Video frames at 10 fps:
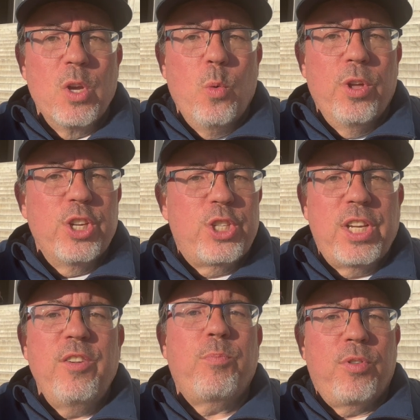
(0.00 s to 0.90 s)
where the
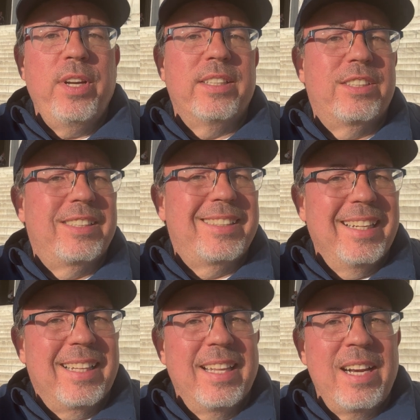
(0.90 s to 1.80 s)
chief priests
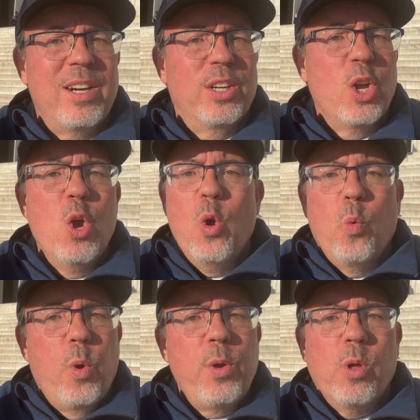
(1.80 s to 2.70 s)
declared,
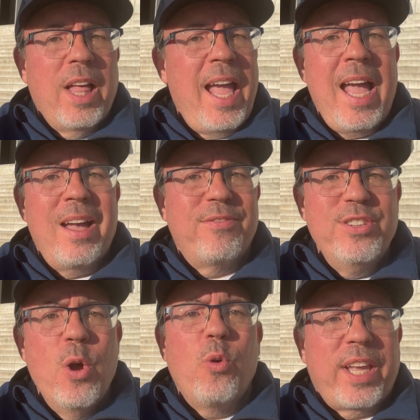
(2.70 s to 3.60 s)
"We will have
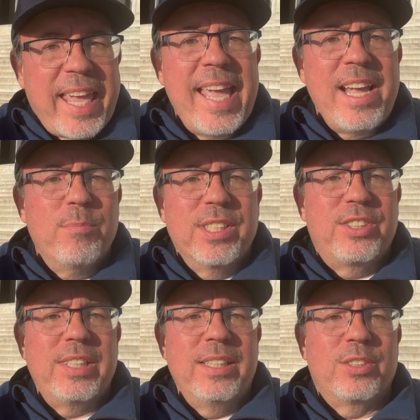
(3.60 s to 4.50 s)
no king but
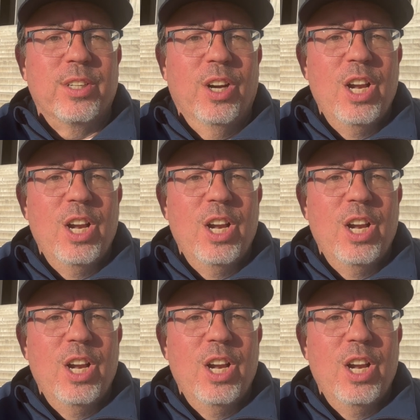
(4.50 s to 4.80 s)
Caesar."